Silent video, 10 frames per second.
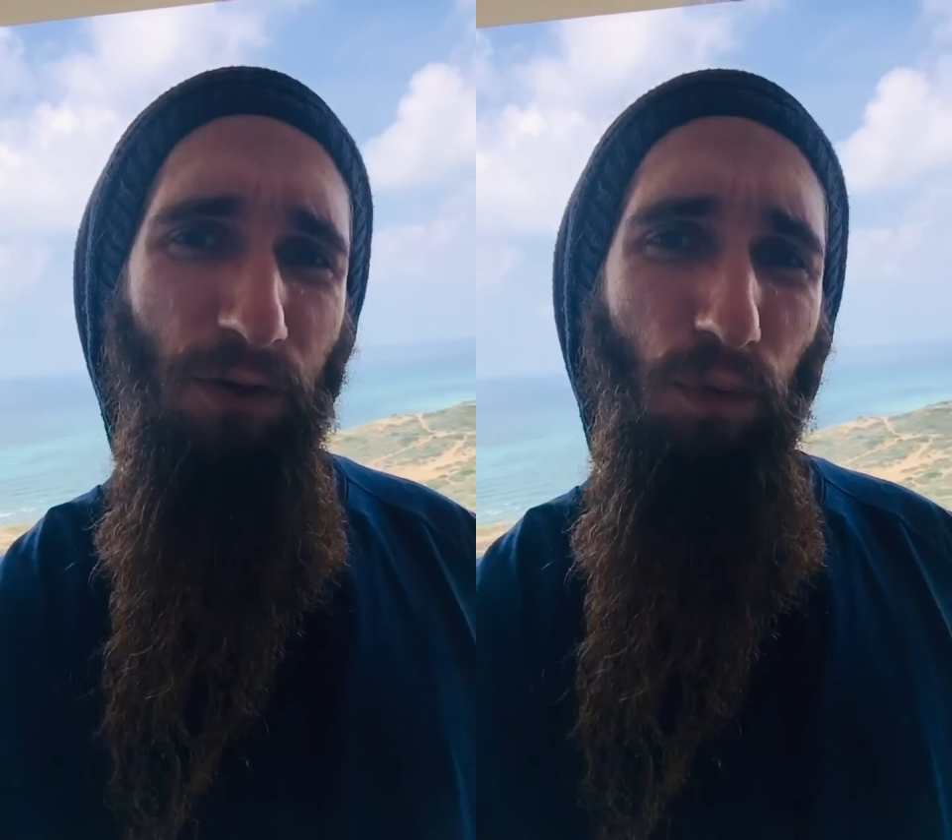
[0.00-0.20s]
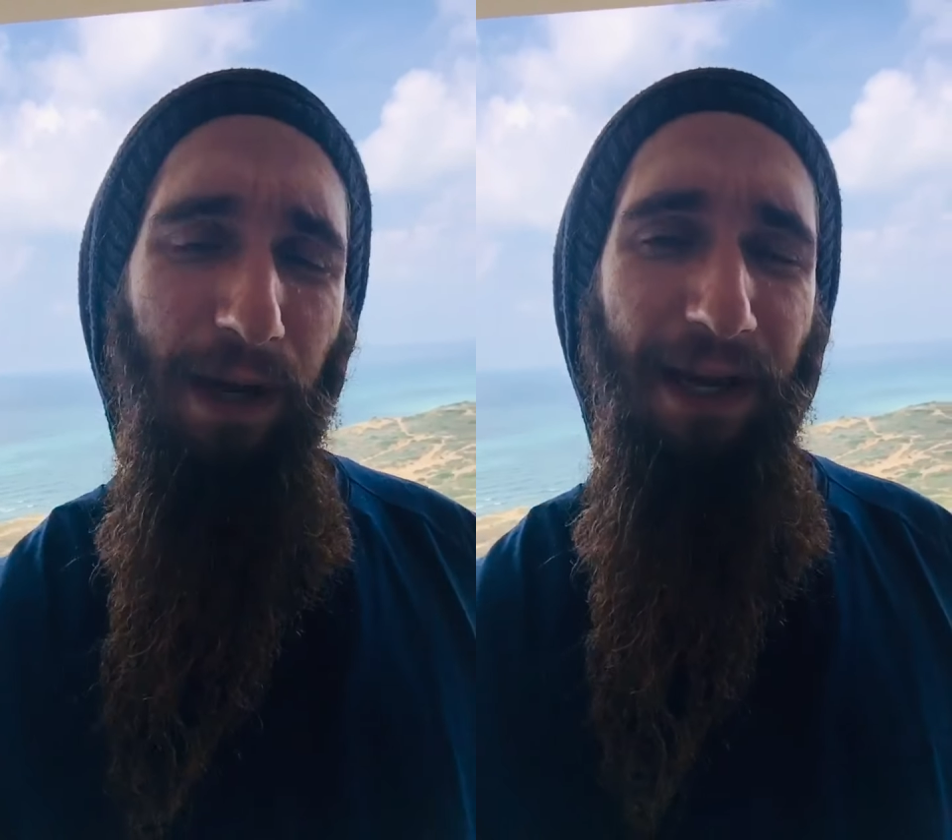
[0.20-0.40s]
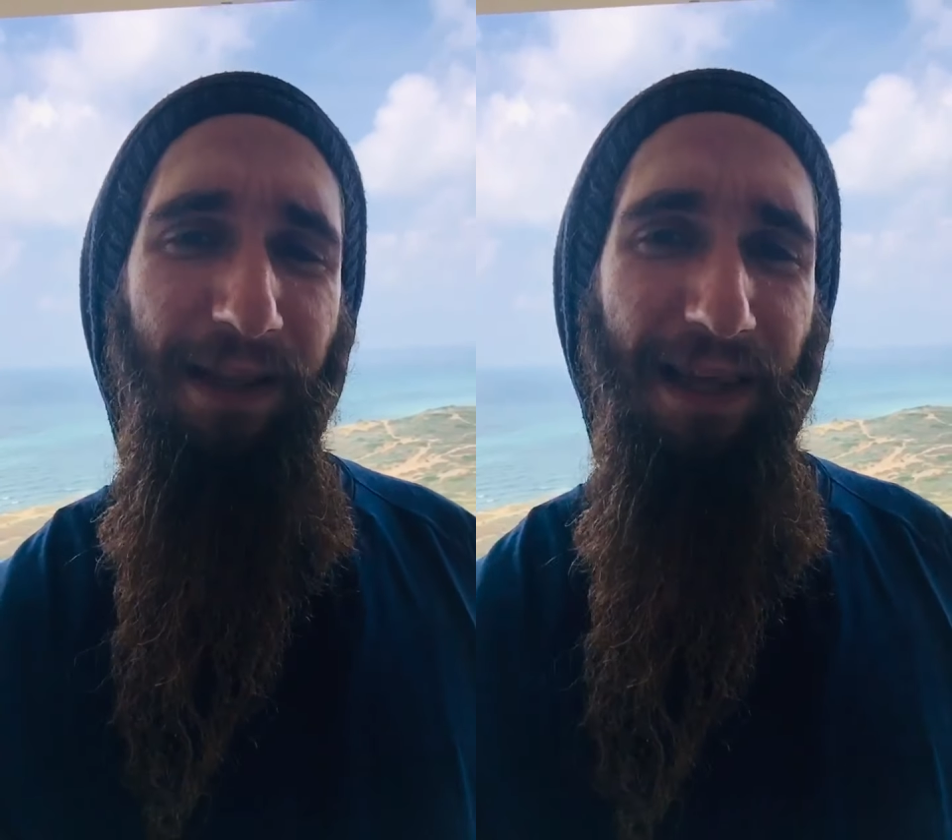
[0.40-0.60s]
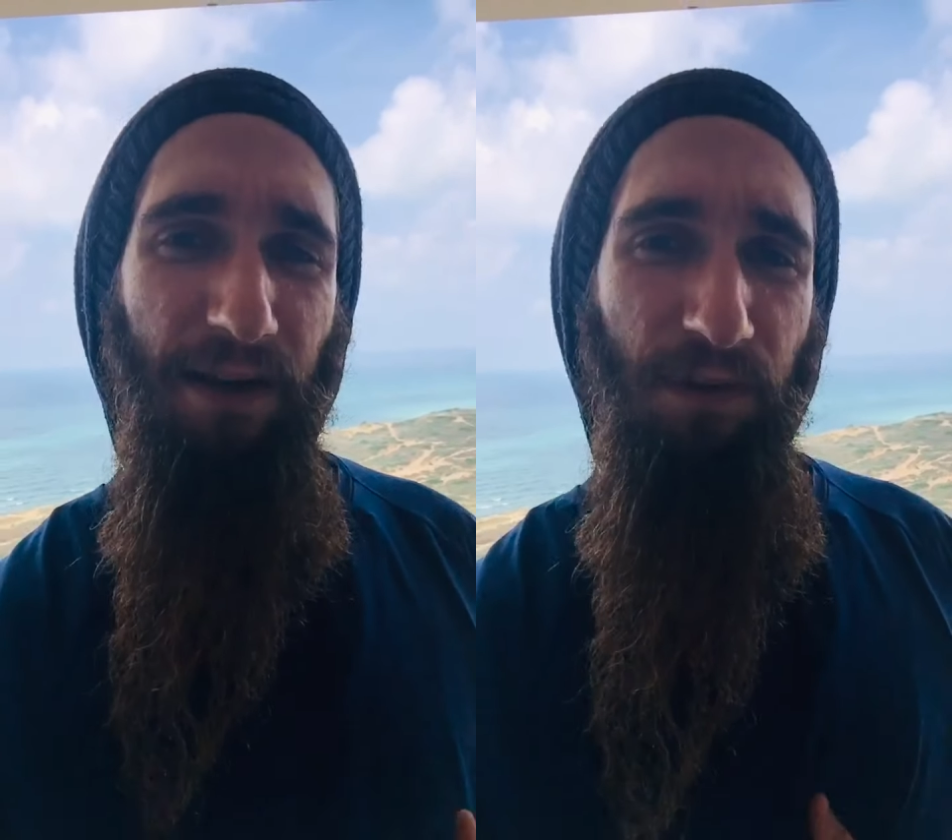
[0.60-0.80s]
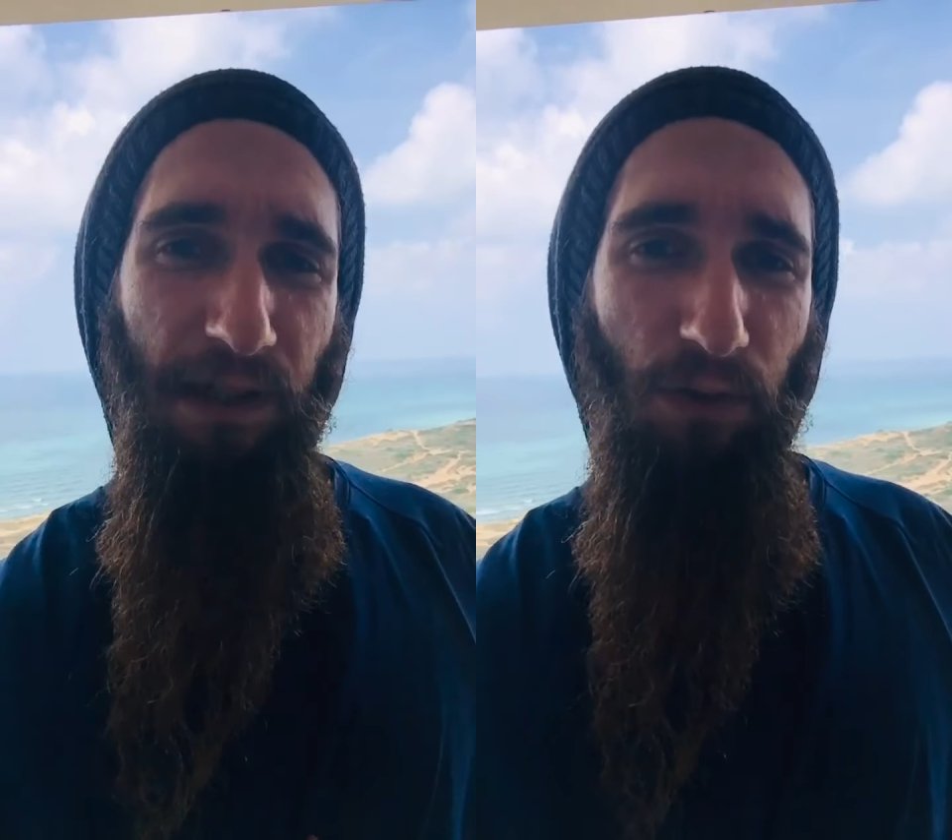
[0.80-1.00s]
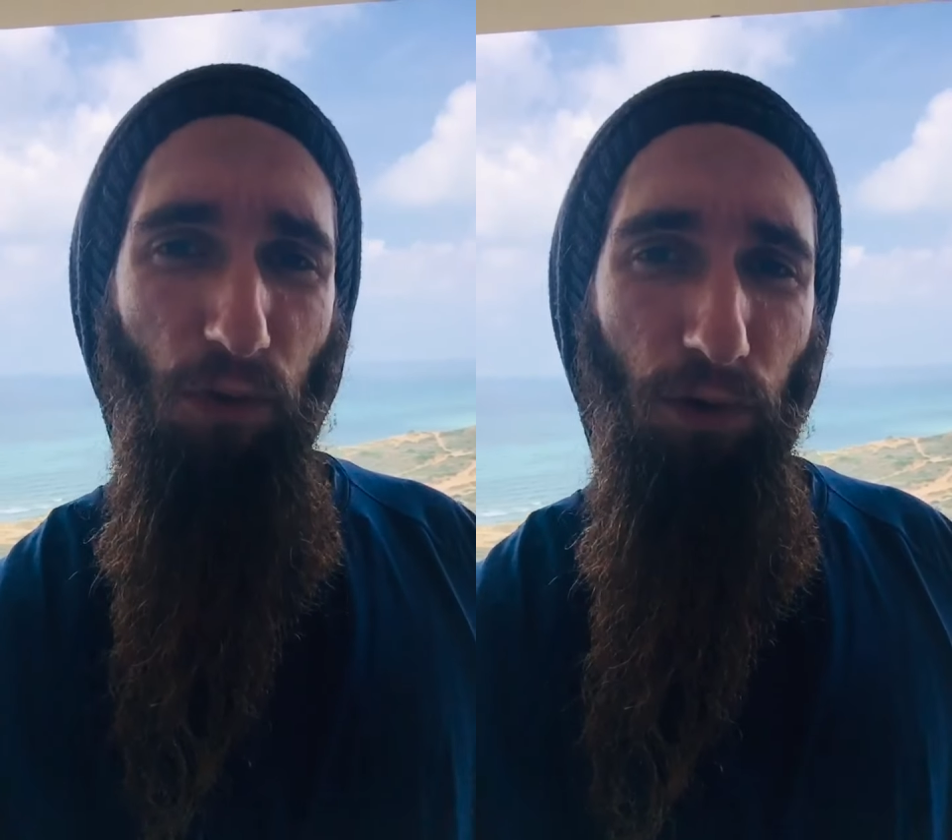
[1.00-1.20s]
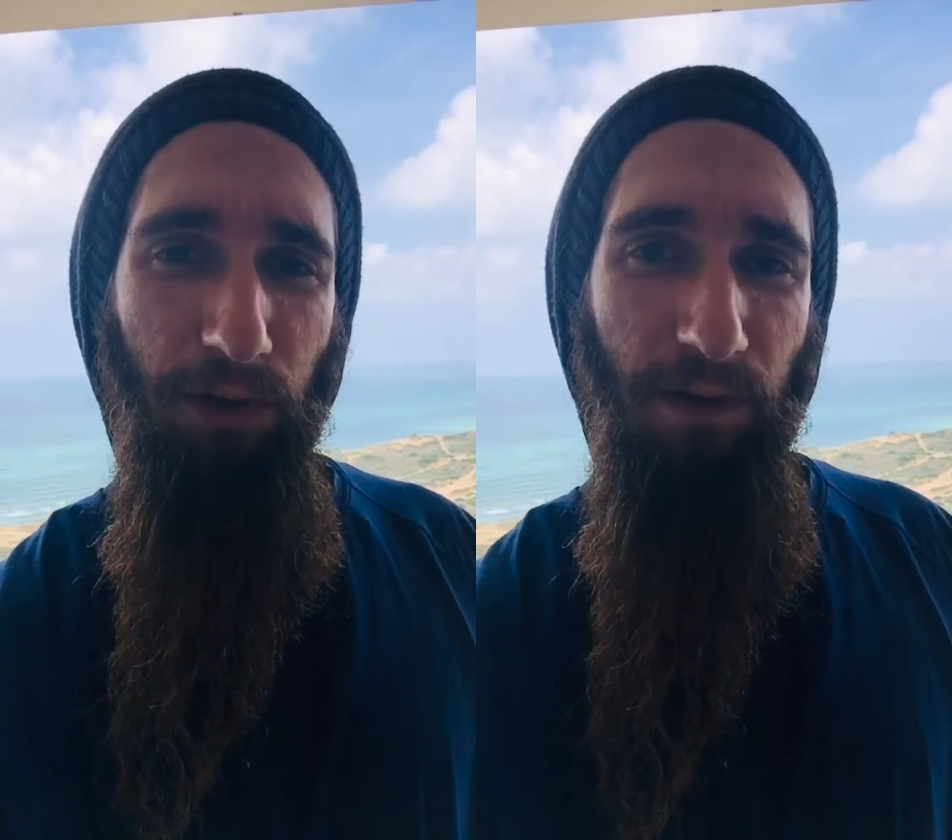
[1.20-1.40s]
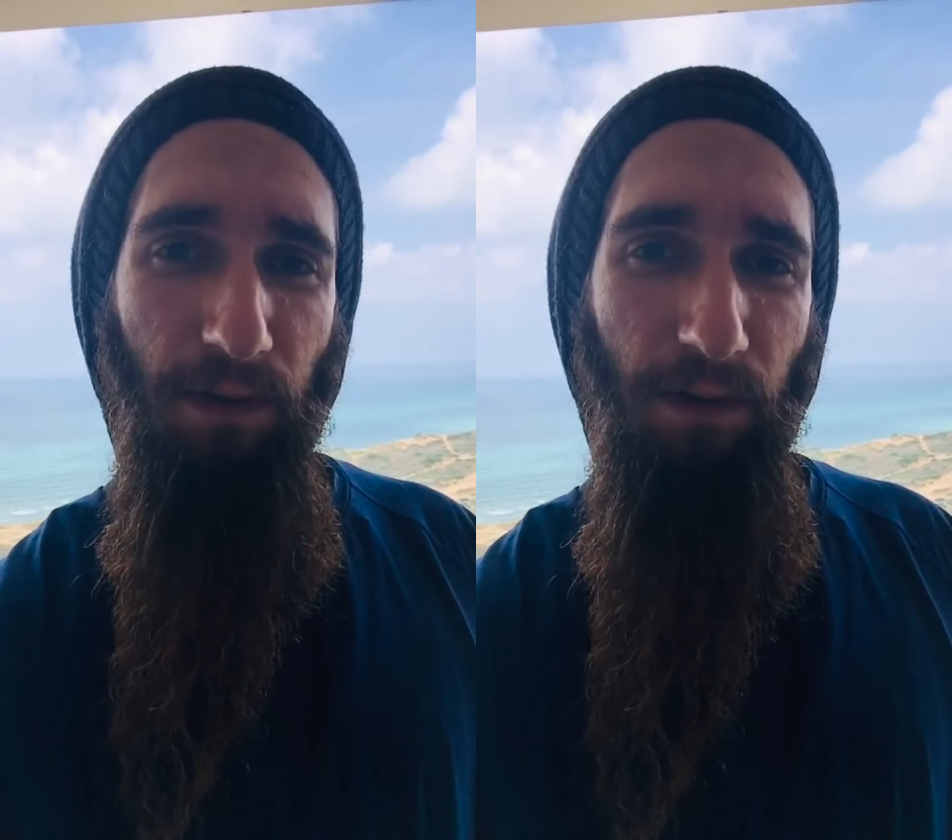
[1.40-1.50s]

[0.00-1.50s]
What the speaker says: away the heavenly court